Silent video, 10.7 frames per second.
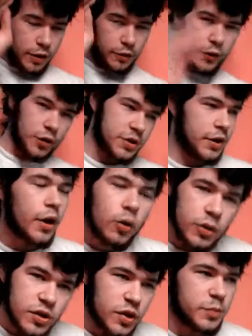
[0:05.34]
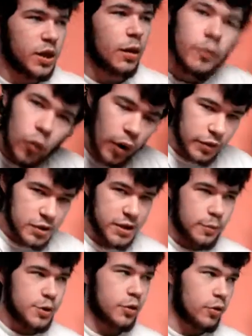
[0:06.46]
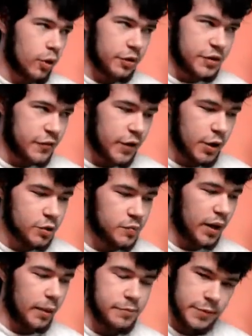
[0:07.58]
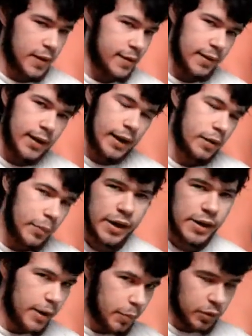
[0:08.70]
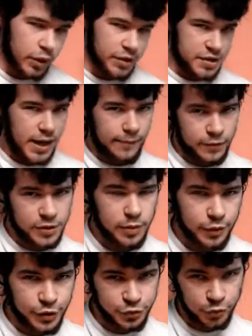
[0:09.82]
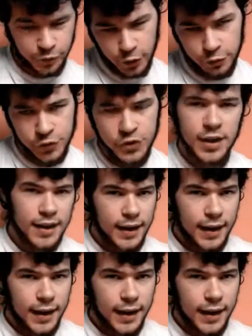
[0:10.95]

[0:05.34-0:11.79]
Hey there, folks. I know it seems like I'm wearing the same shirt in all these videos, but I'm making up on lost time for some of these reviews.